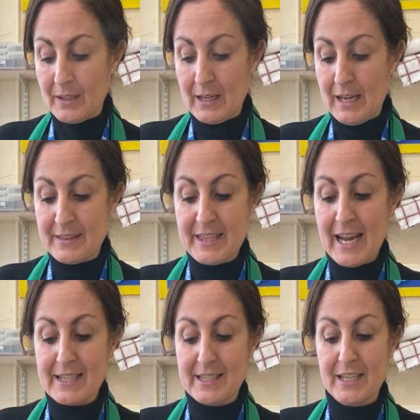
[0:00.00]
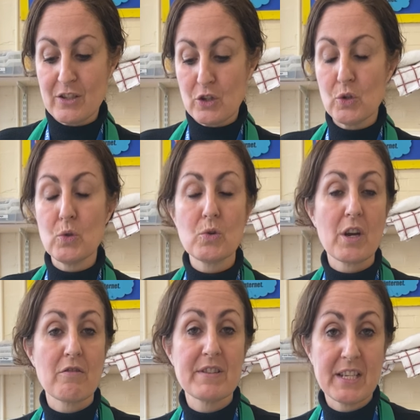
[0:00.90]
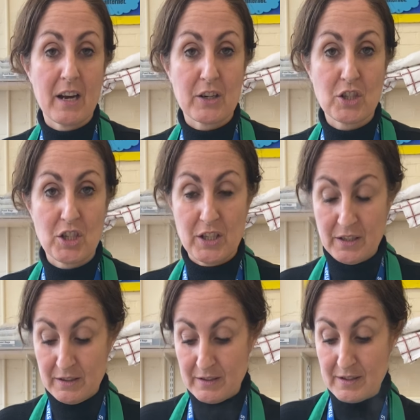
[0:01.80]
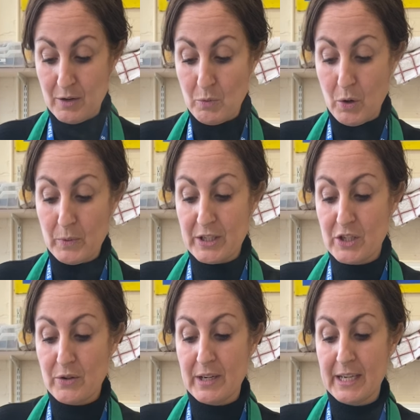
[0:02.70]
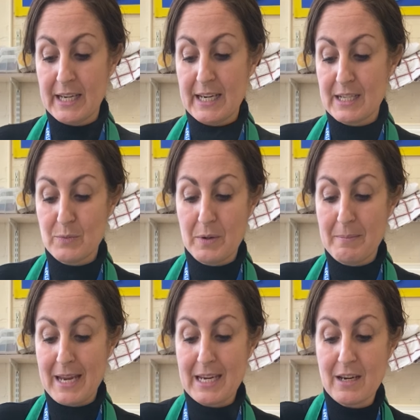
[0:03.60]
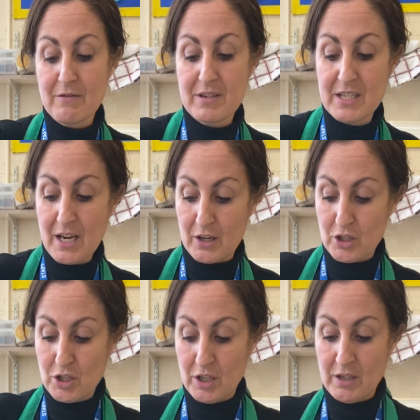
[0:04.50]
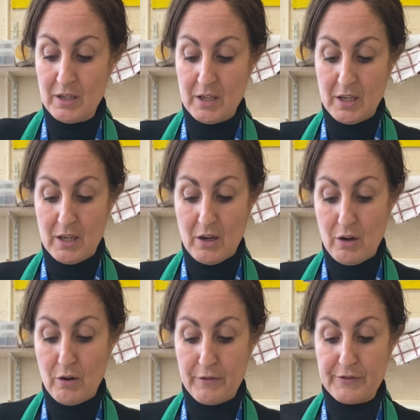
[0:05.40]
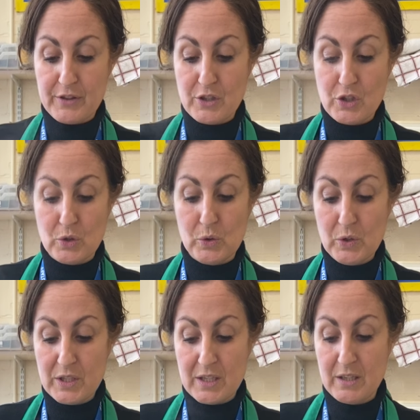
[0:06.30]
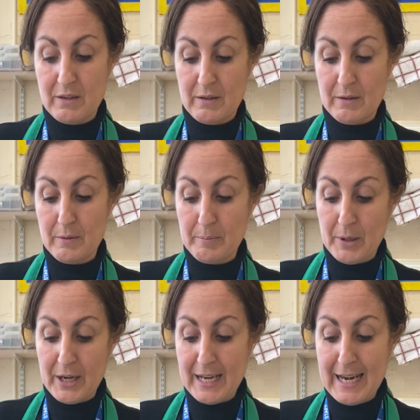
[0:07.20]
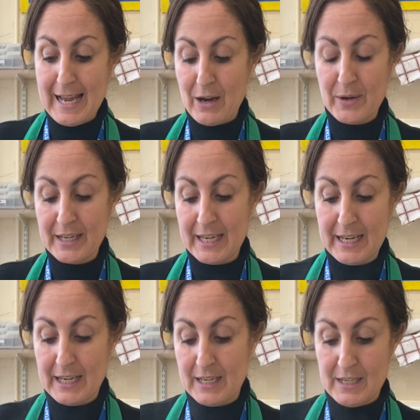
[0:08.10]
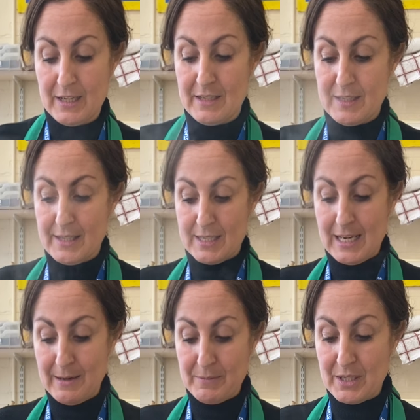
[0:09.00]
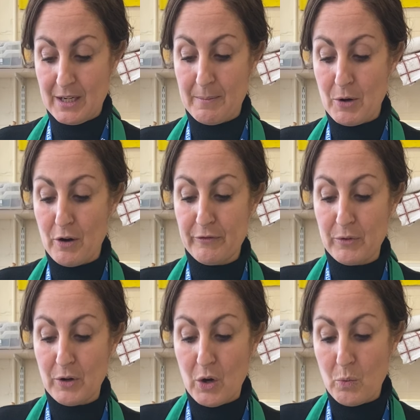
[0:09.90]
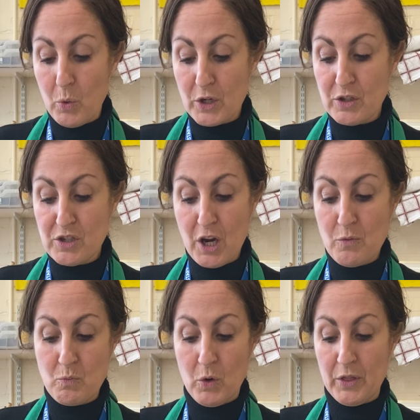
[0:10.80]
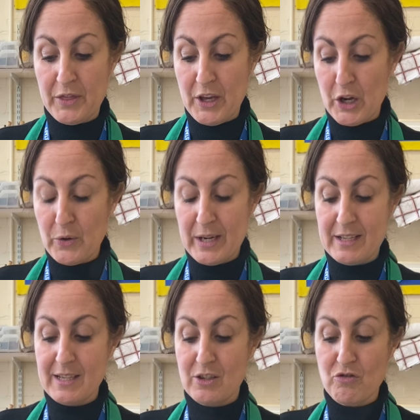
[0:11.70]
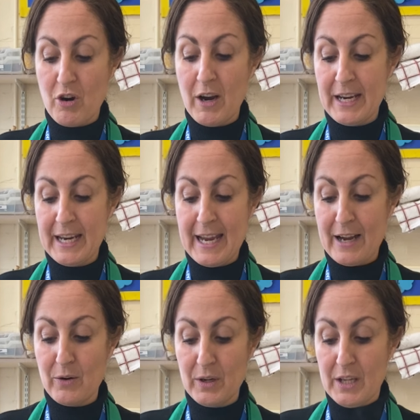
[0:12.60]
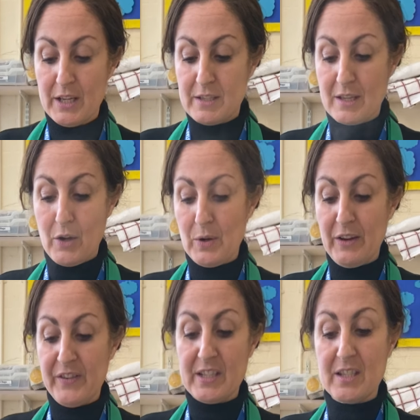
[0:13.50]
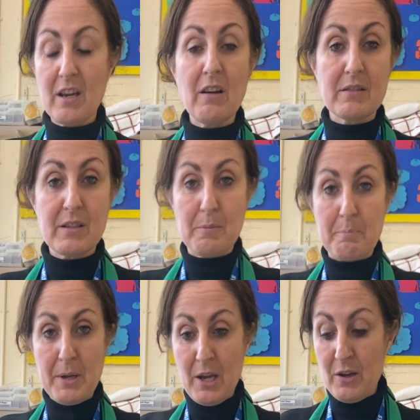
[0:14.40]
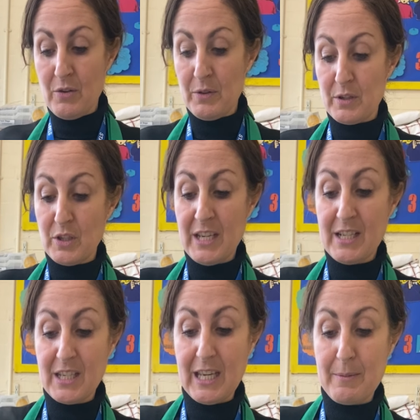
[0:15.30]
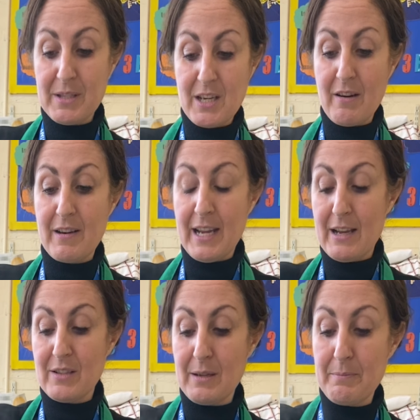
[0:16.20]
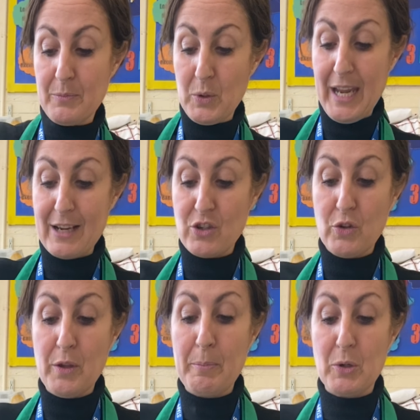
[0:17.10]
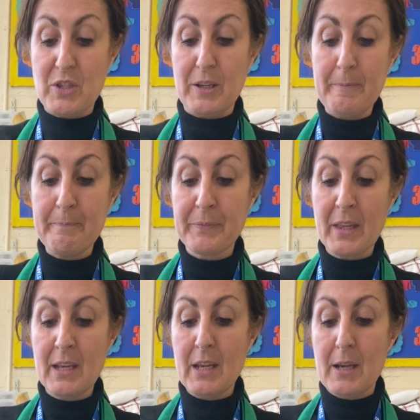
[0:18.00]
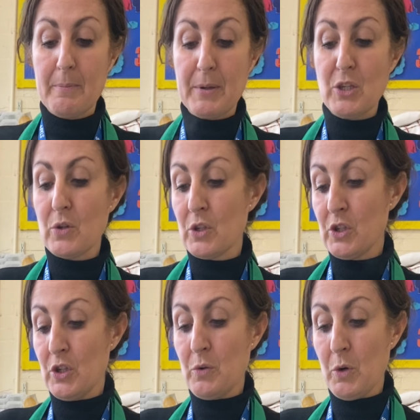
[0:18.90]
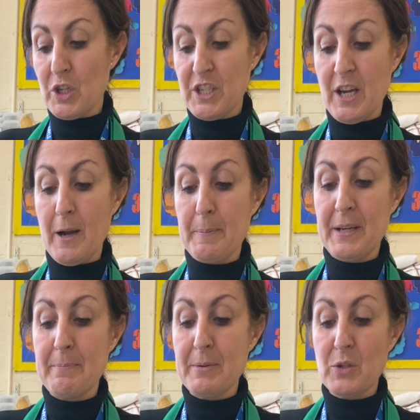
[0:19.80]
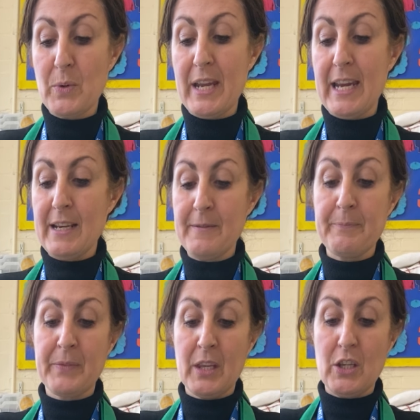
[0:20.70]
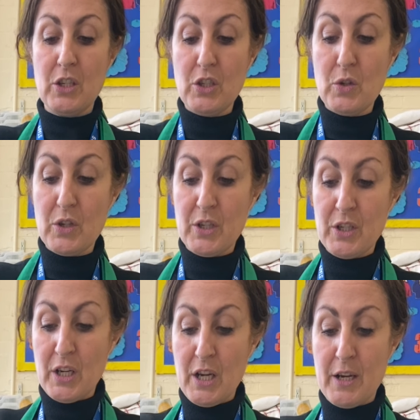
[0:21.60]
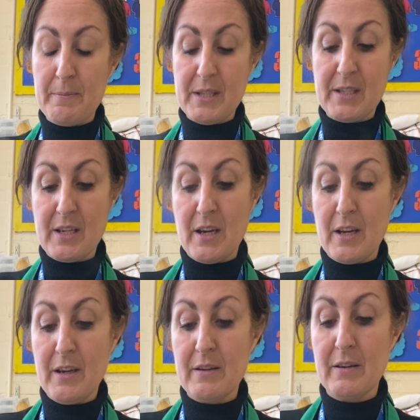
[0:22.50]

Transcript: and that is called a reduction so what we're doing is we're making a reduction of the sauce by allowing it the steam to come off. What you don't want though is it drying out. So if it starts to burn on, you need to keep stirring it else it will catch on the bottom. But you can do your washing up and in between you can um, stir